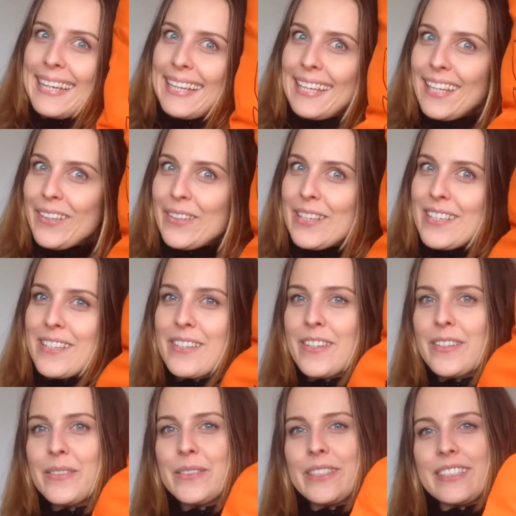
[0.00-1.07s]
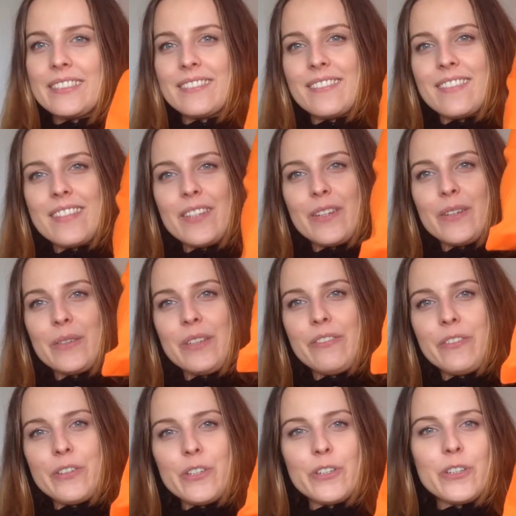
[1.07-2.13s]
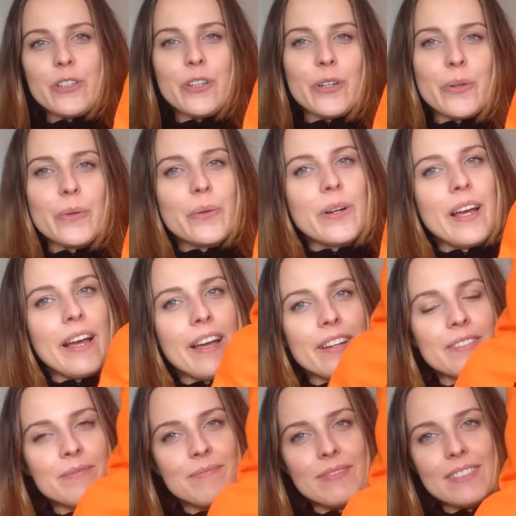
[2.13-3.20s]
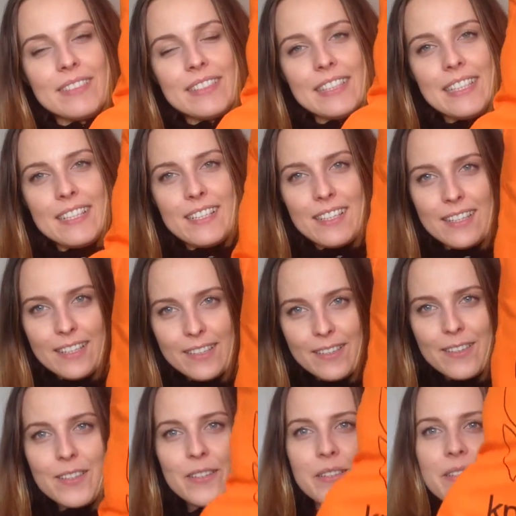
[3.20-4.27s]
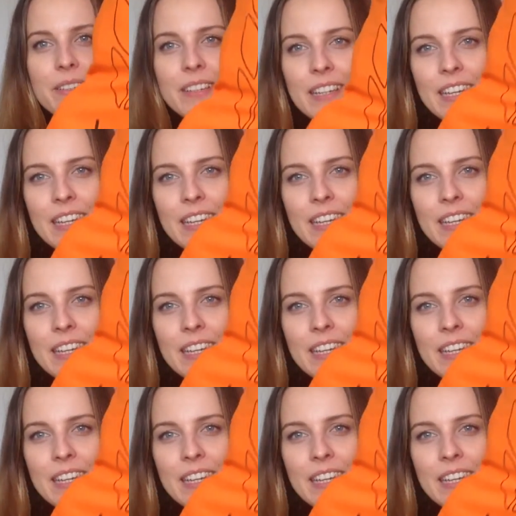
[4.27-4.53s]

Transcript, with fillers: Here is another one. So if you don't know, this is